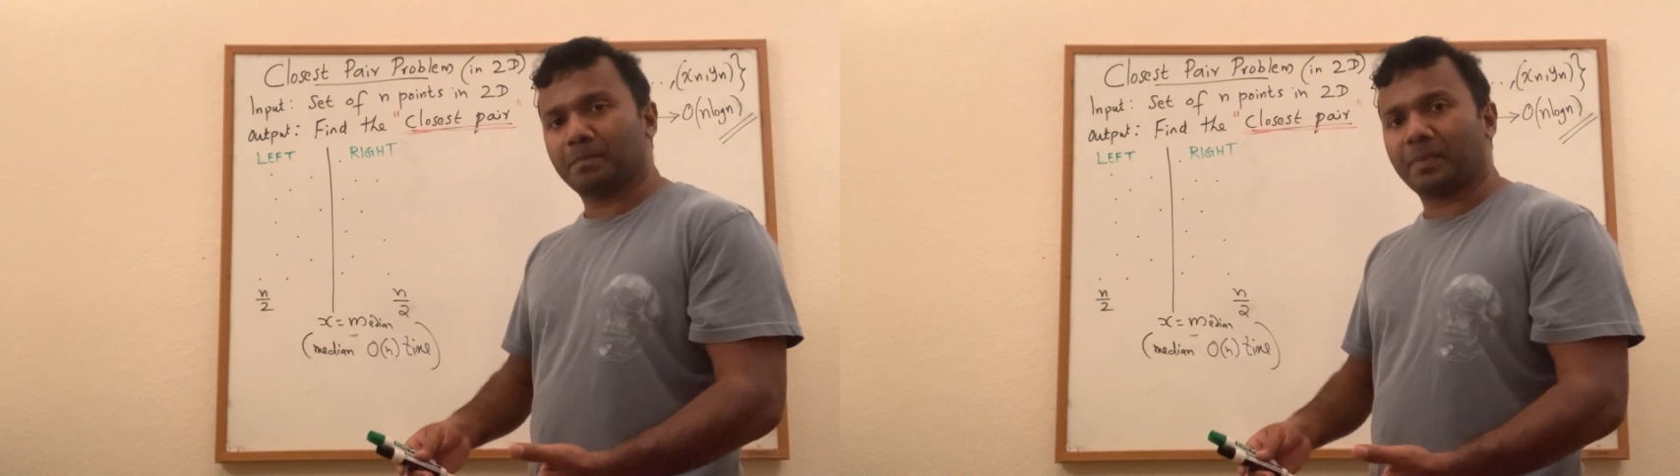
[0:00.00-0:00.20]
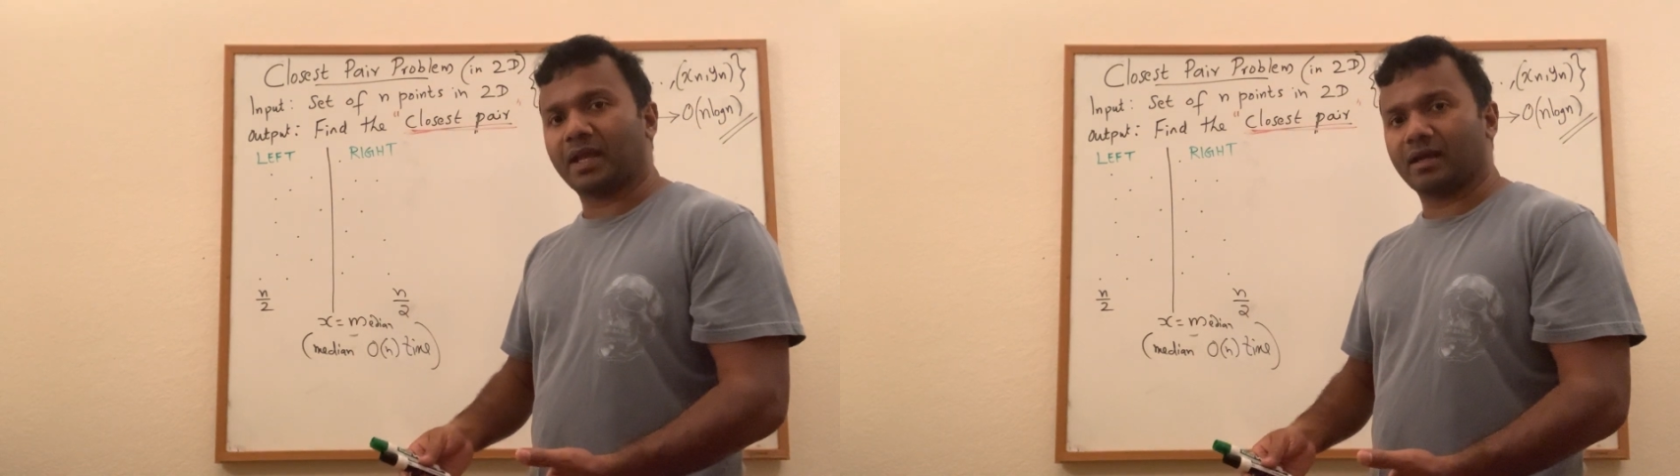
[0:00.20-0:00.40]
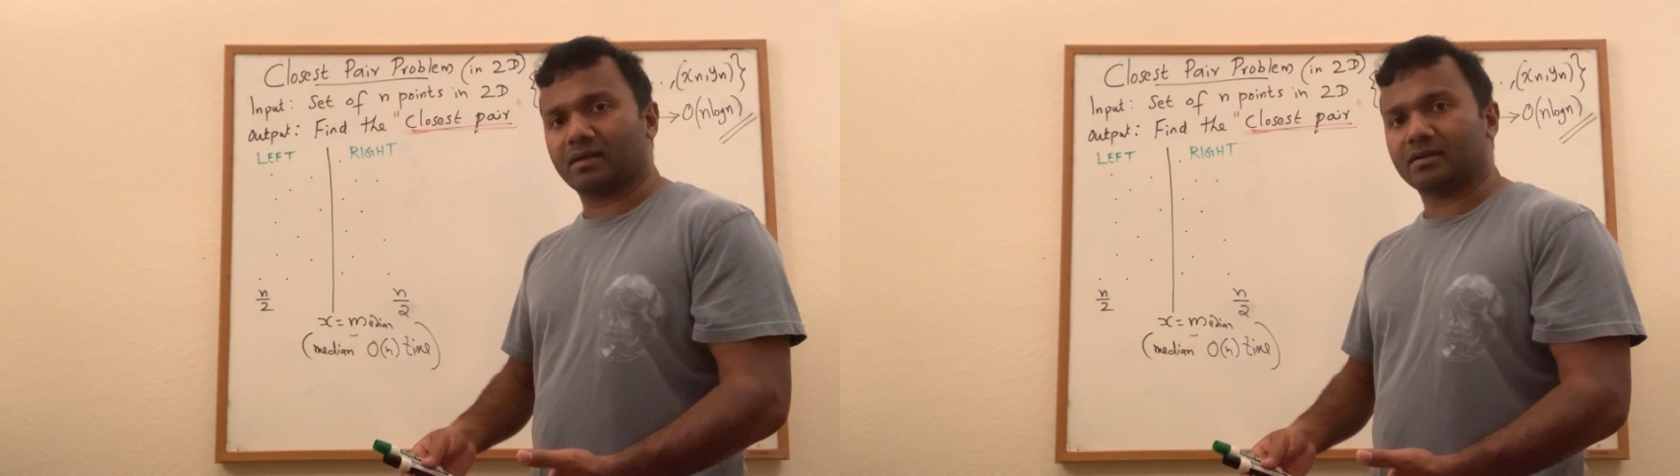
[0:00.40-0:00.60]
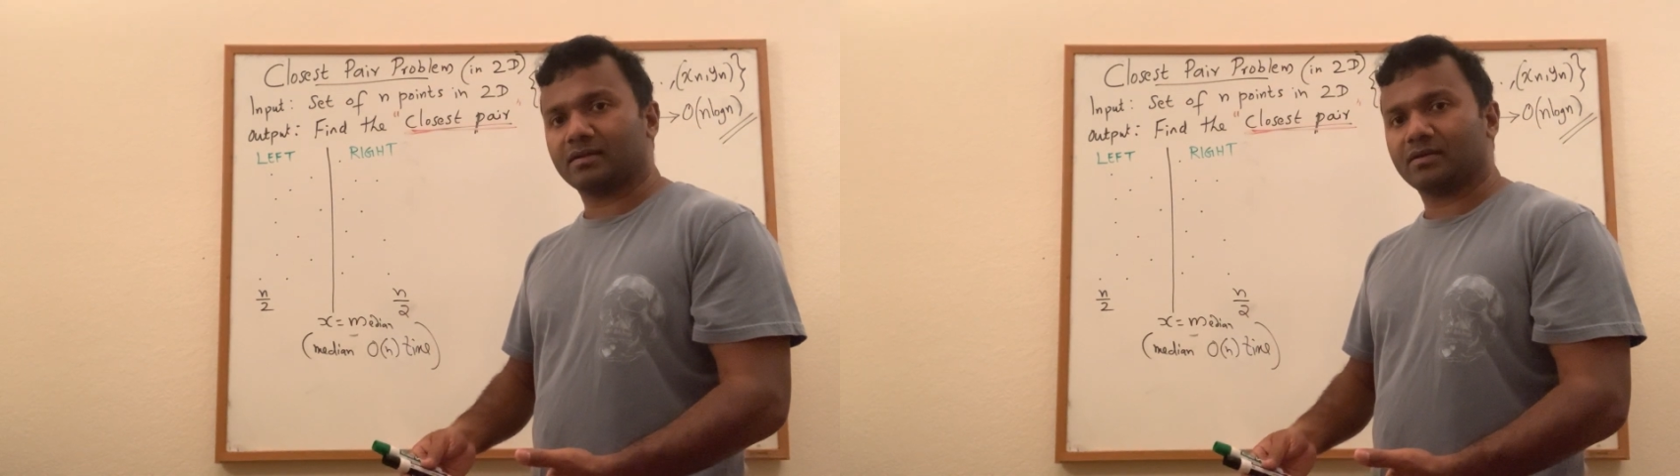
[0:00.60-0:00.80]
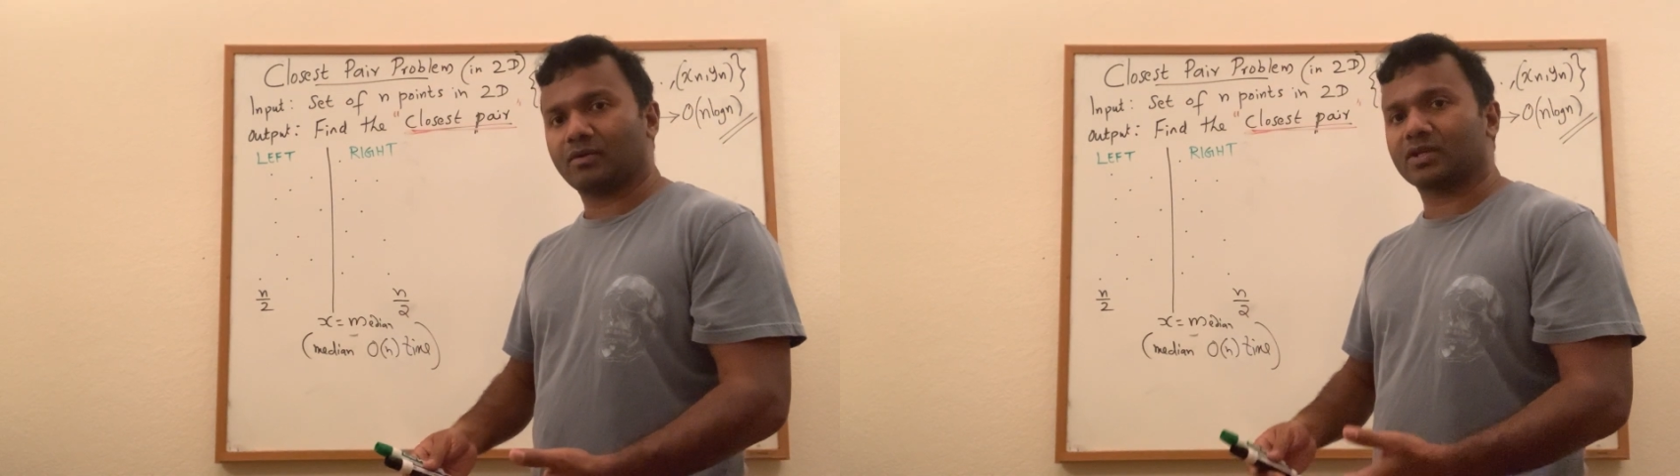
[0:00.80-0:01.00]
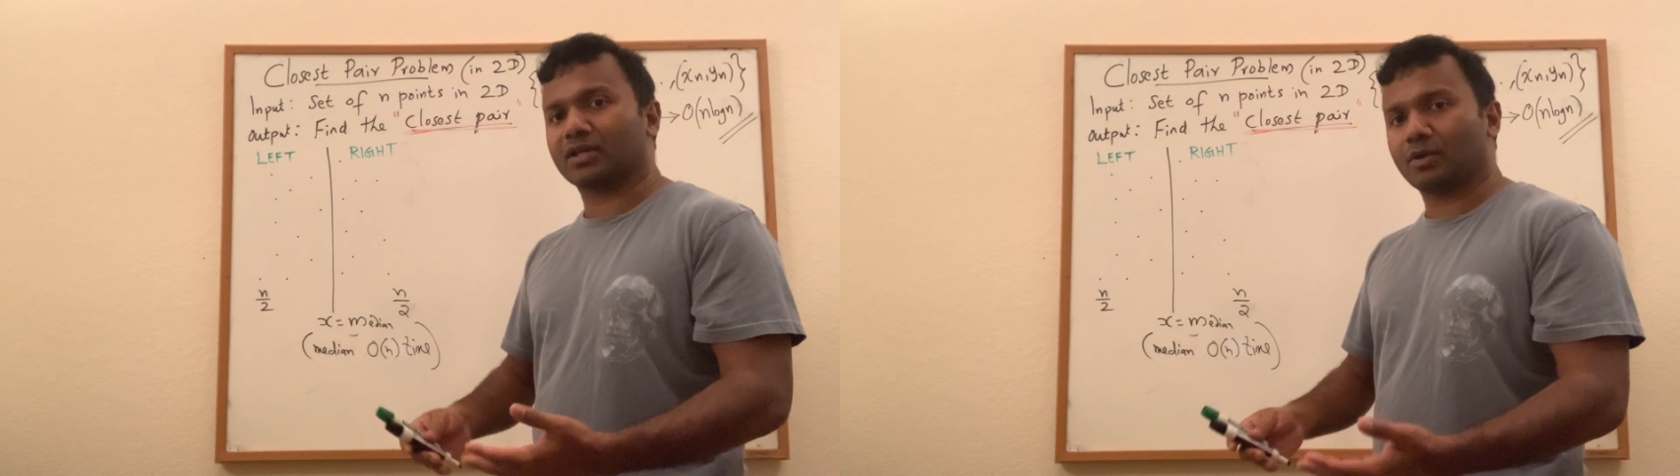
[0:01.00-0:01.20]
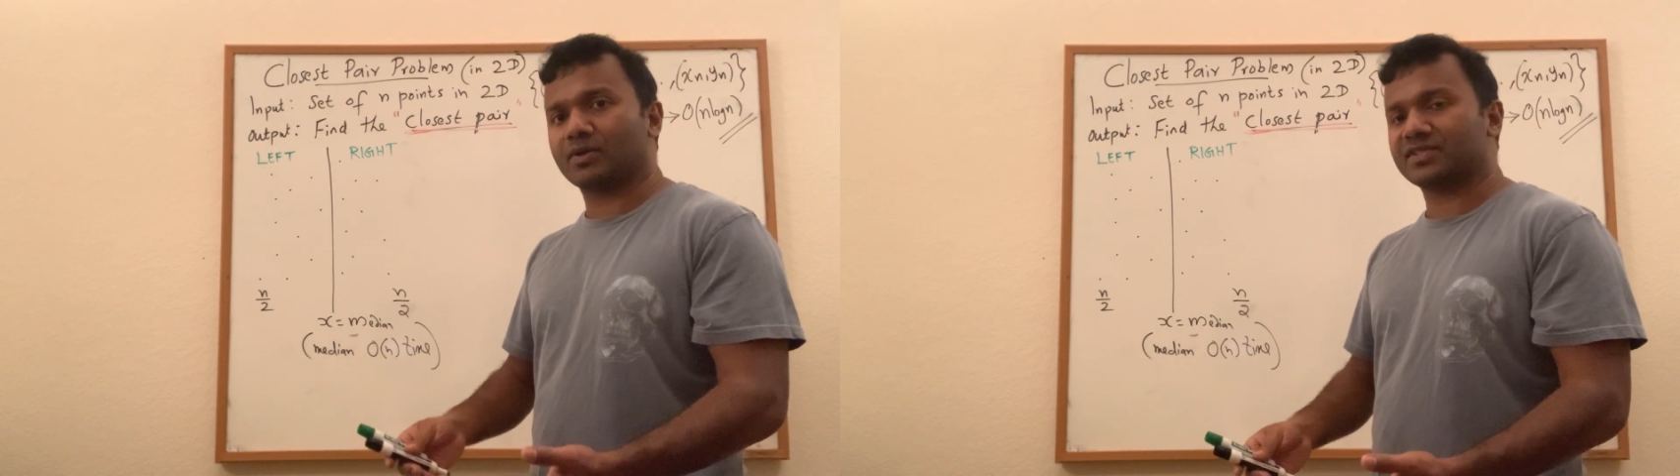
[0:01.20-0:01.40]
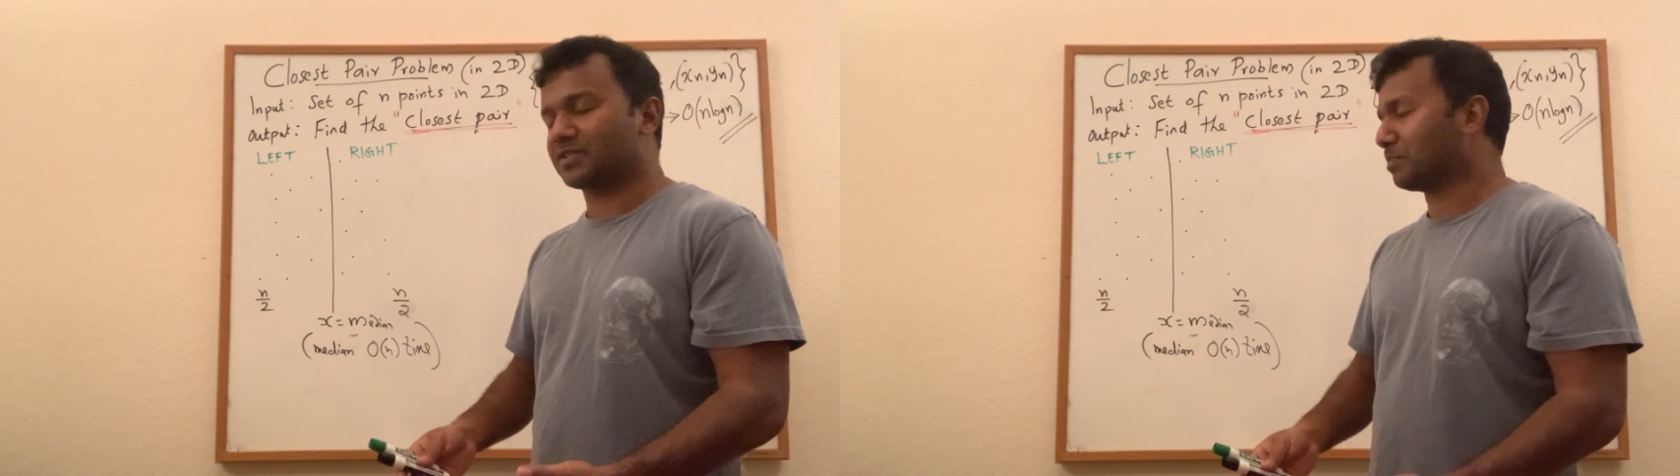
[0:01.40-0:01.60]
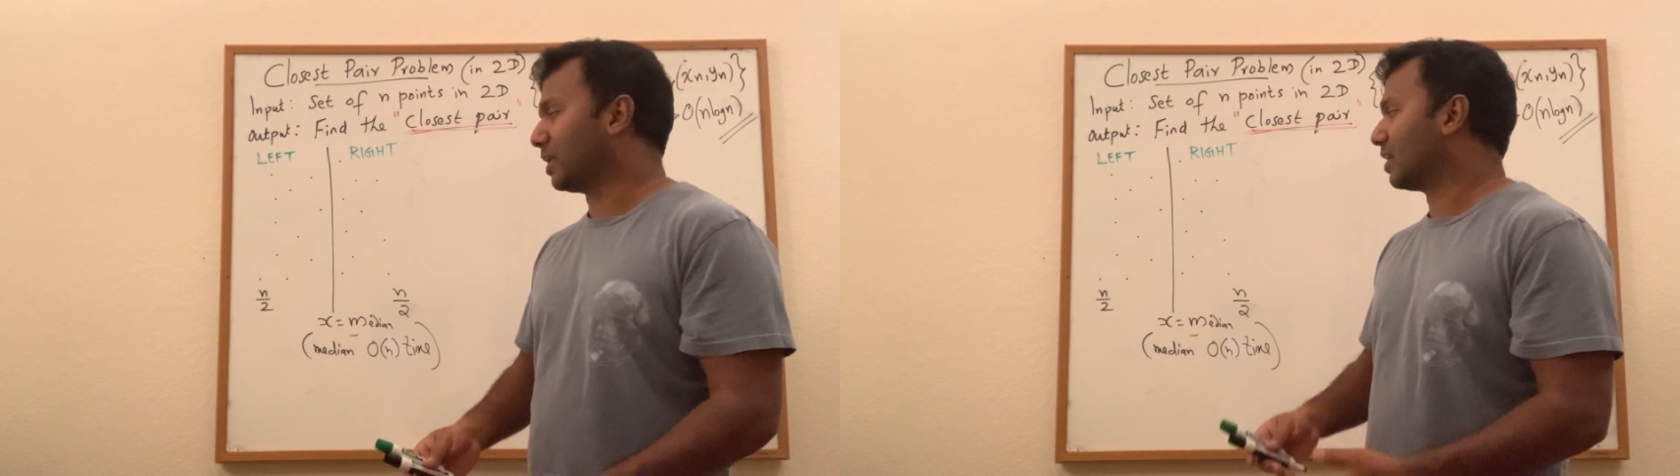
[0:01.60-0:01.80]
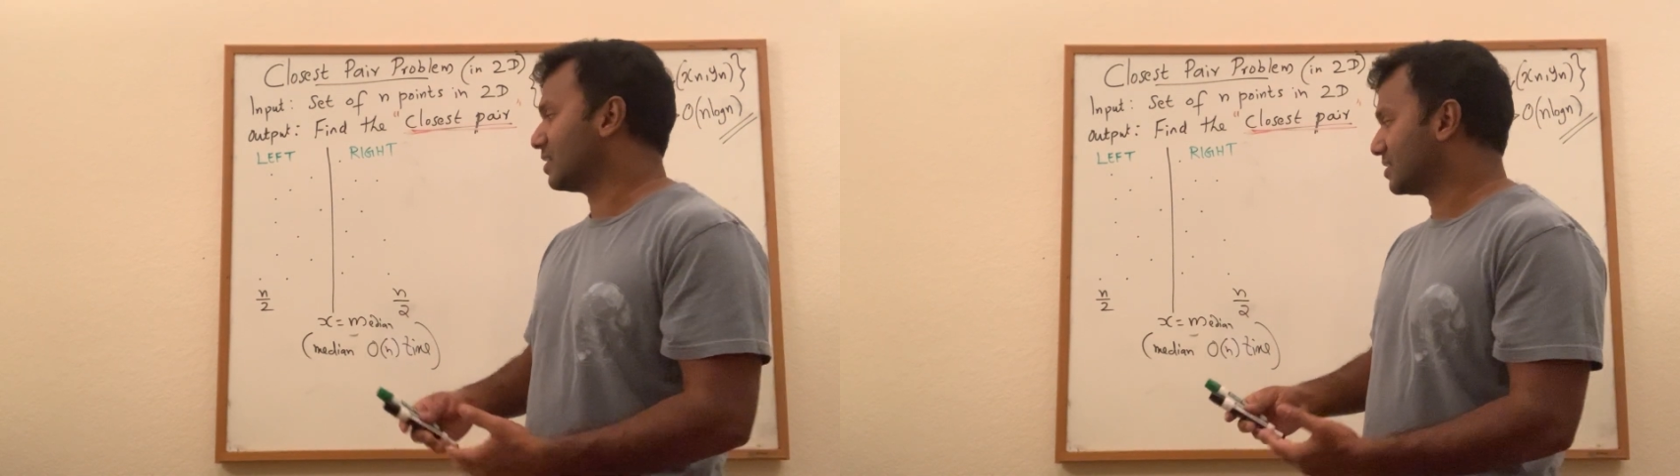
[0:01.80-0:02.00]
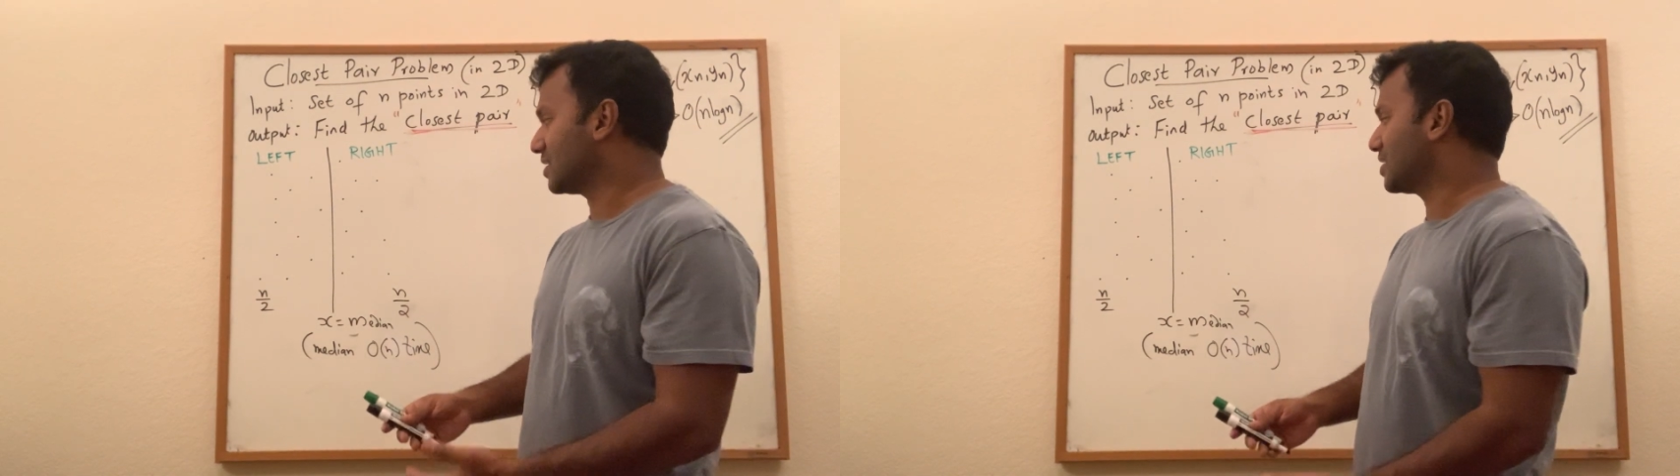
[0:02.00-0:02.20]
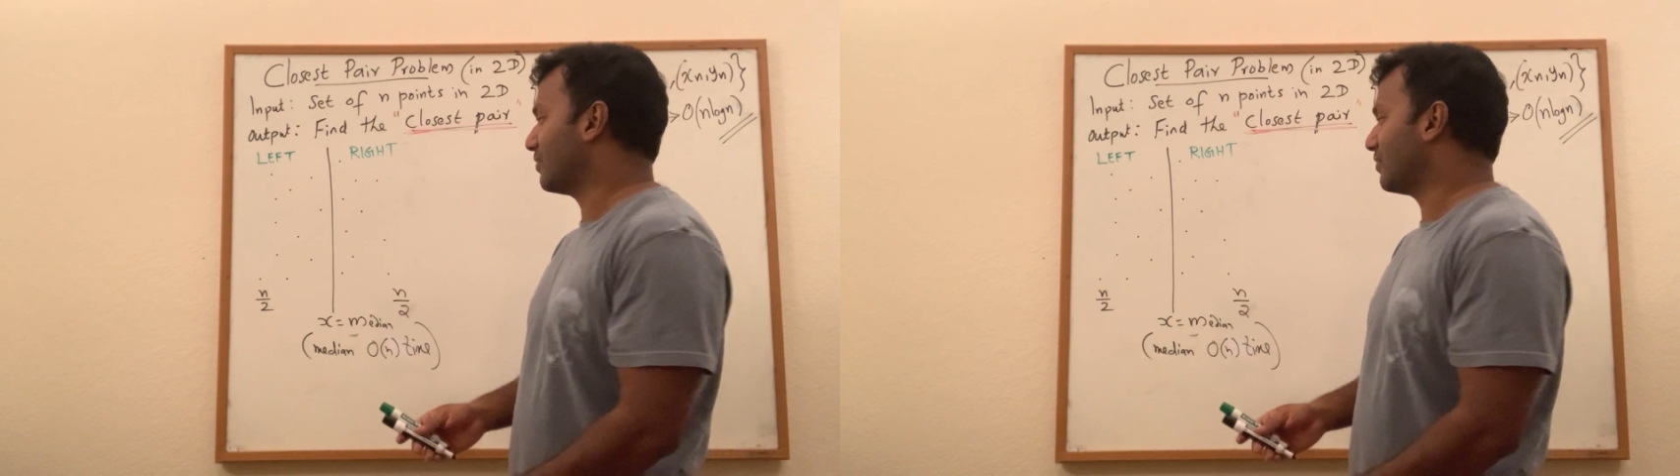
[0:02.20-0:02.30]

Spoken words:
pair or the closest pair in such